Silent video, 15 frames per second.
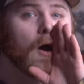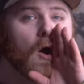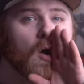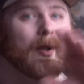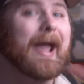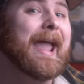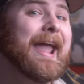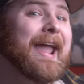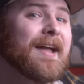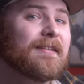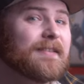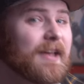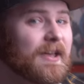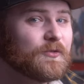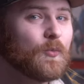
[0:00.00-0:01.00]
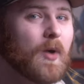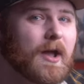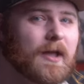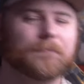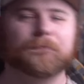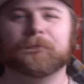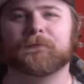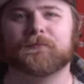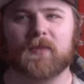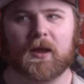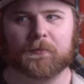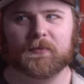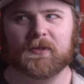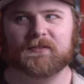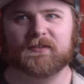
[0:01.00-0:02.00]
Oh, and guess what?
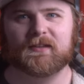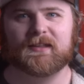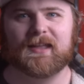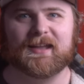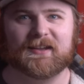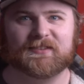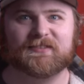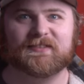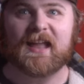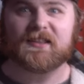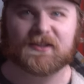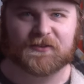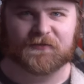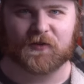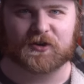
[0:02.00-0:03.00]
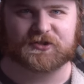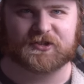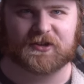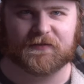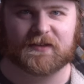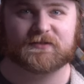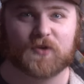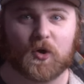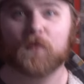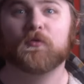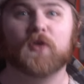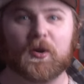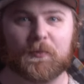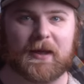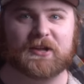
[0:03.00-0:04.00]
I'm releasing an extended version of this
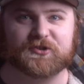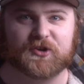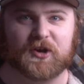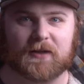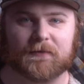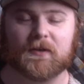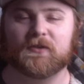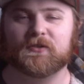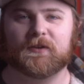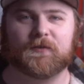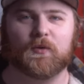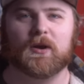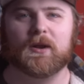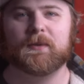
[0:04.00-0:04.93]
over on Patreon. So if you want